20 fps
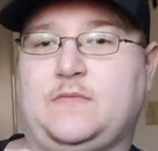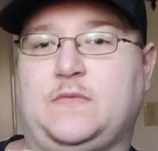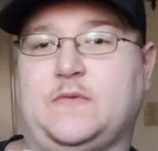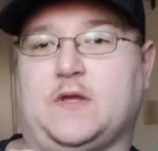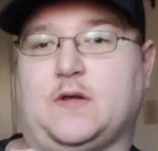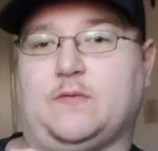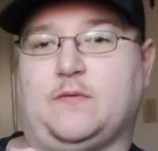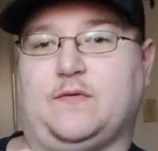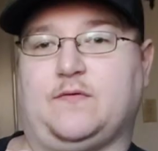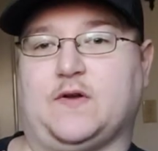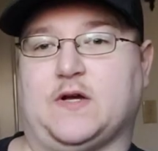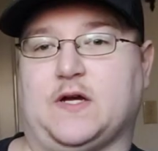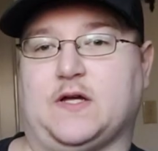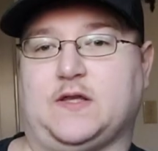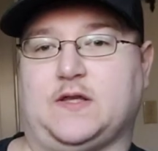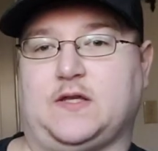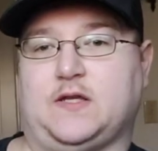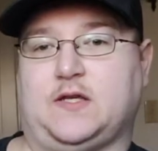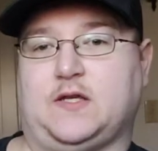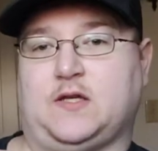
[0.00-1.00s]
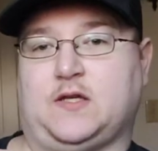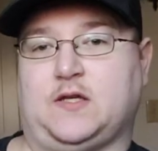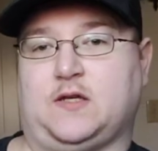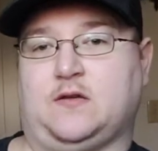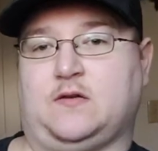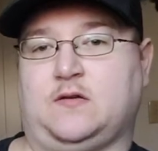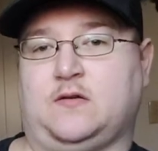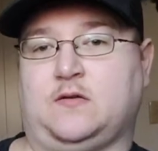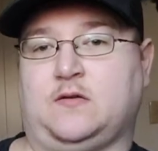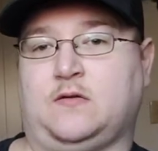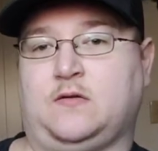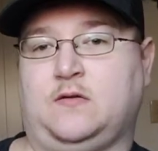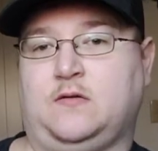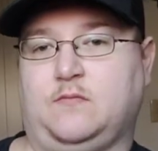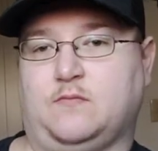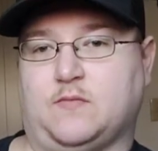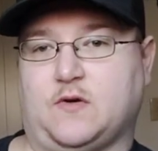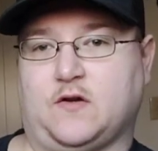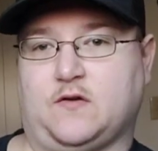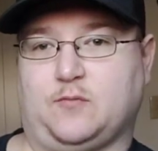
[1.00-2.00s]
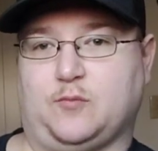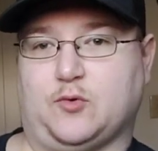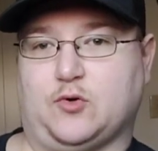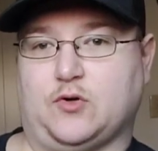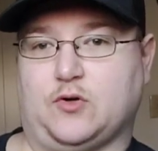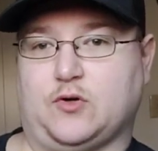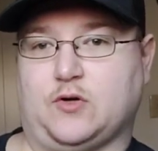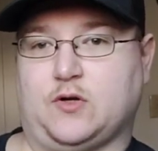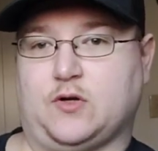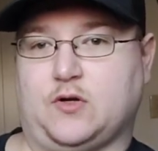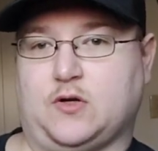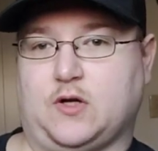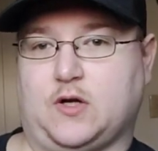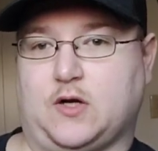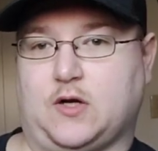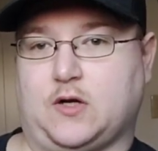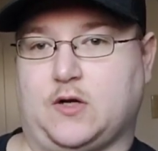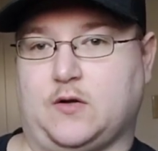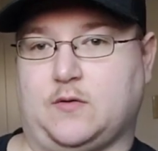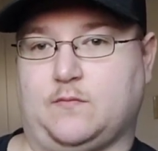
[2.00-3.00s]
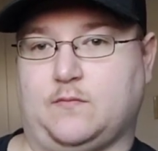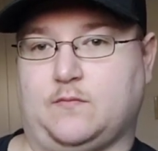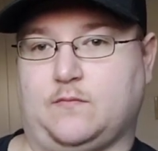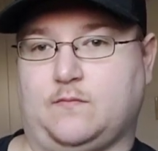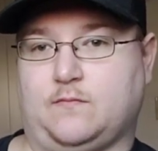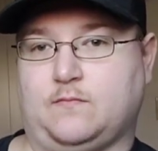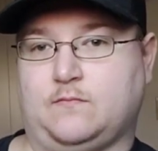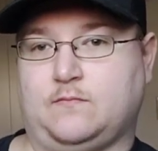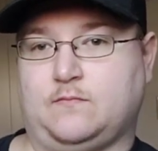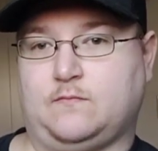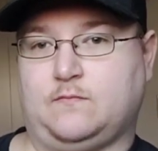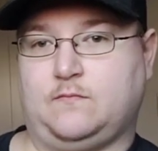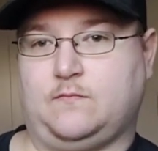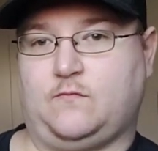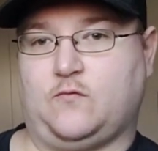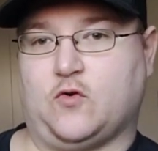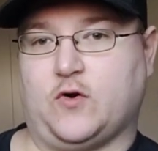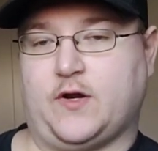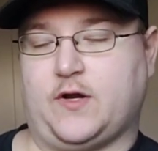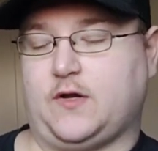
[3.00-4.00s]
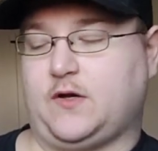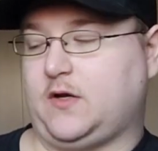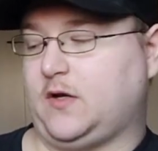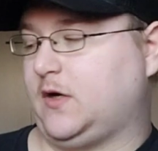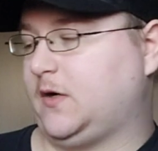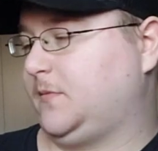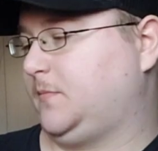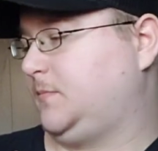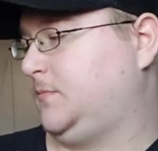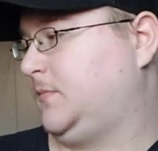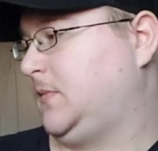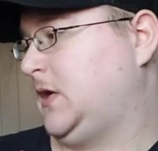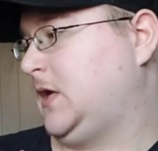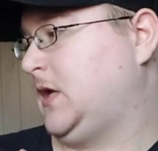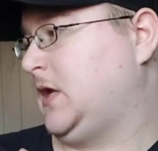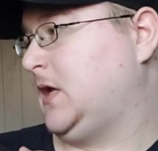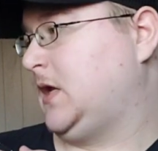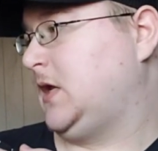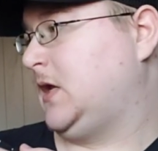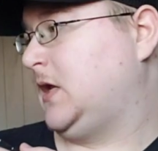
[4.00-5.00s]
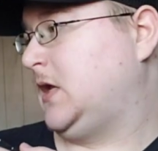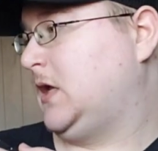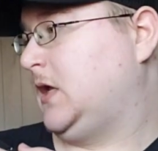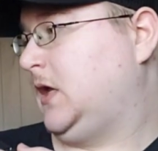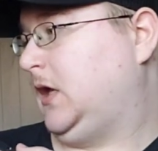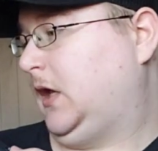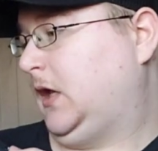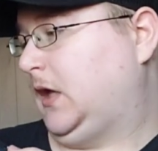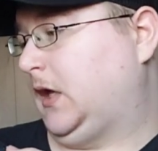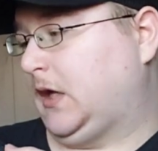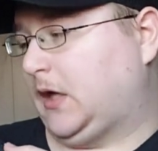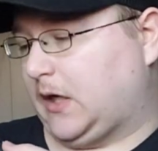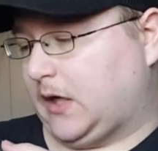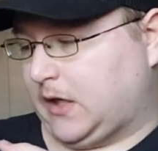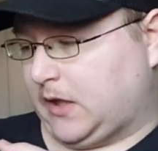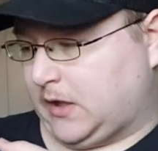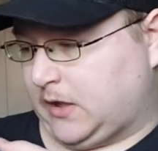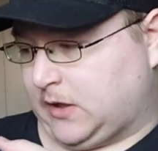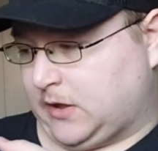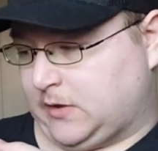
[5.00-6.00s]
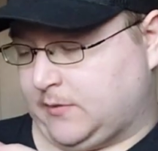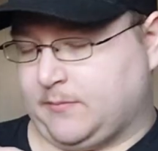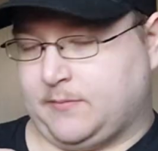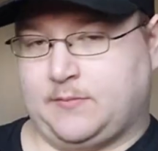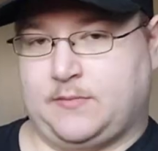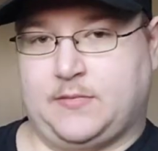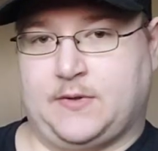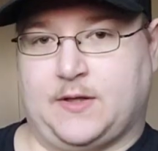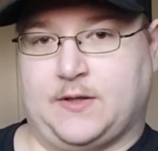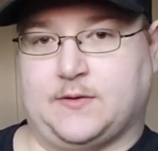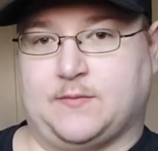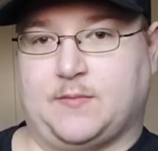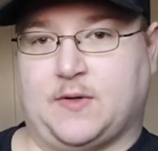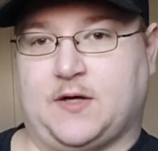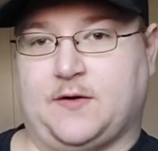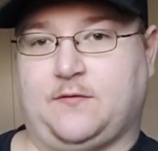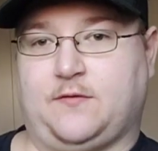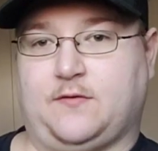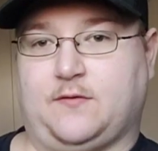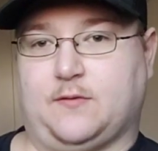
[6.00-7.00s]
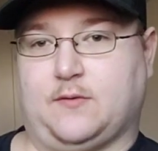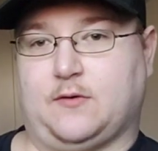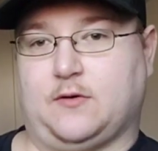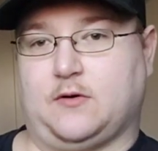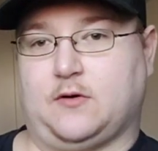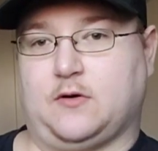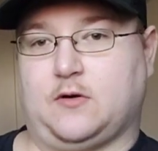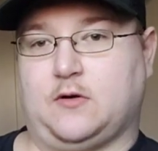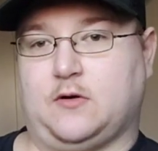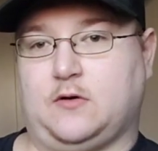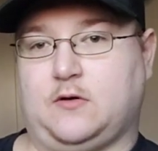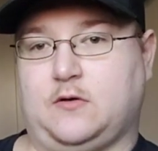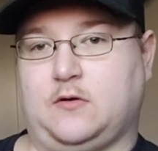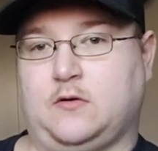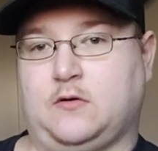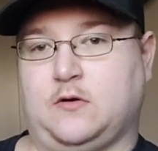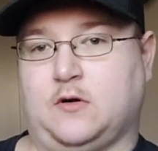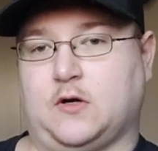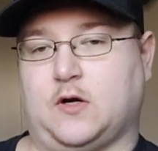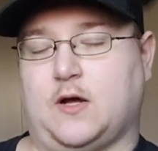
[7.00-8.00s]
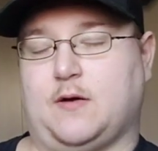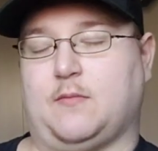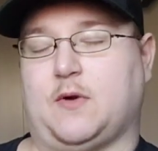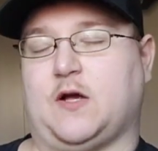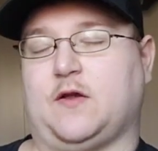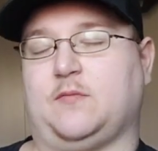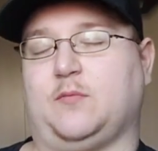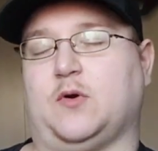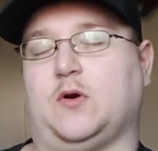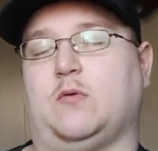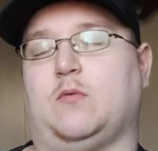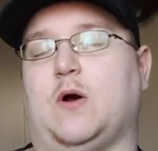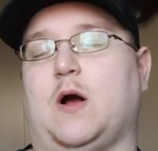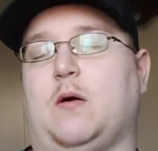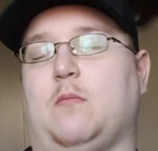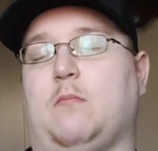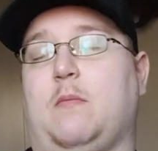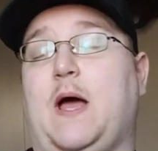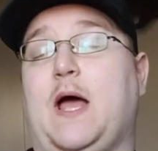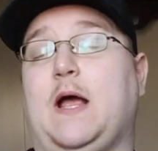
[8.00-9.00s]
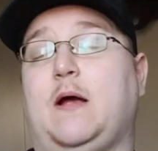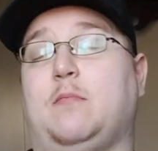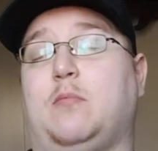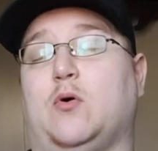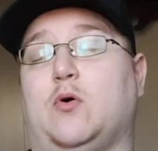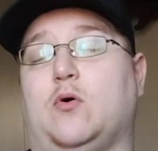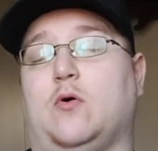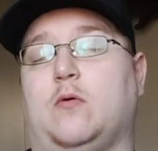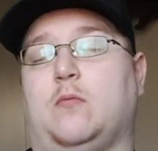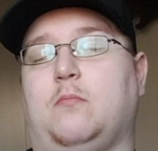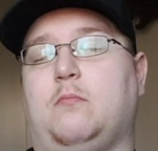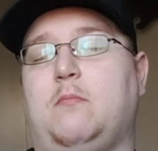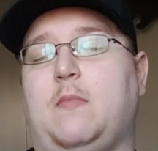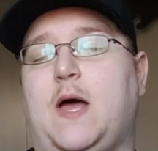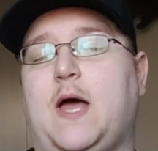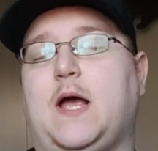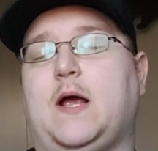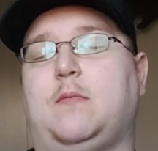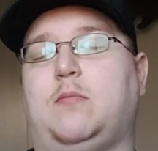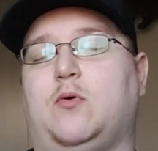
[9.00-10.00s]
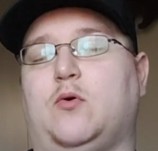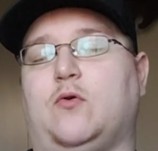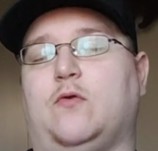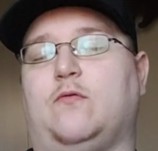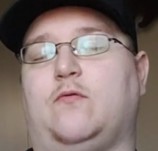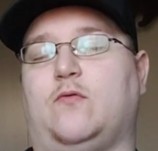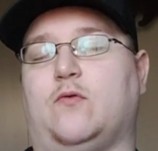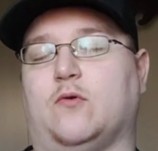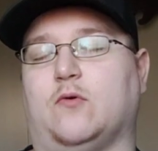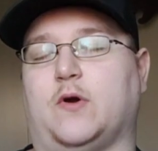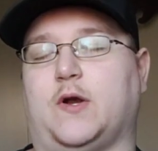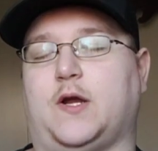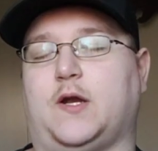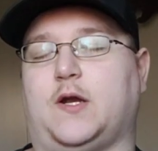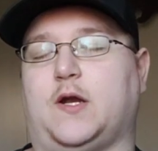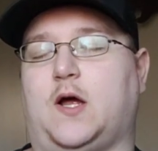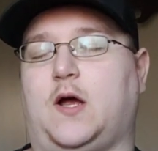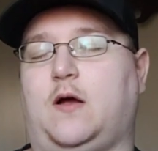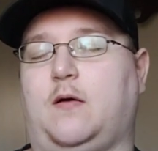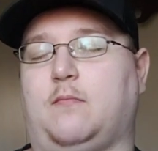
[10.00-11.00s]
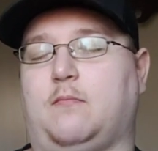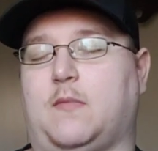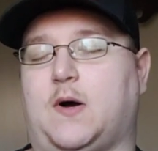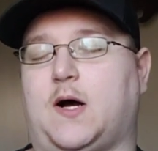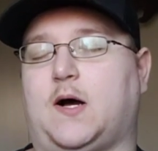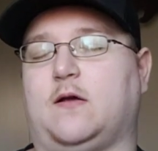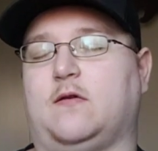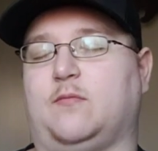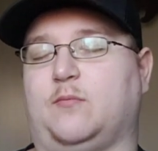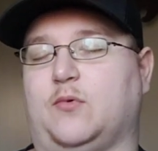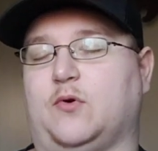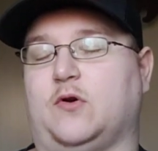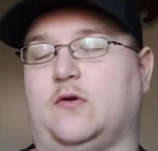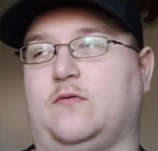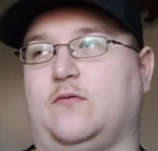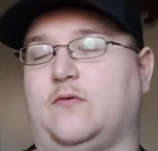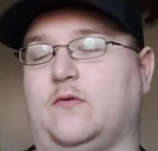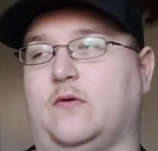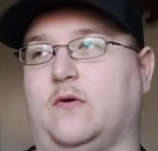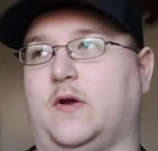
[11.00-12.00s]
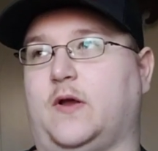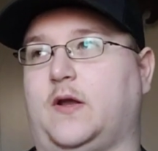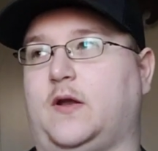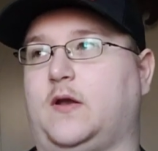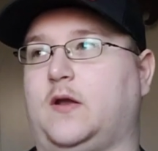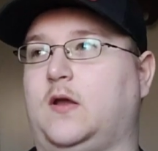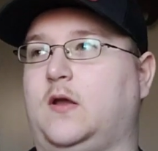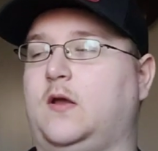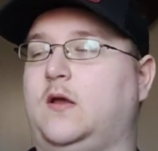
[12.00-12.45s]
Then we've got the Mossberg forehand here, and the Mossberg, or not Mossberg, wow, Magpul forehand, not Mossberg forehand,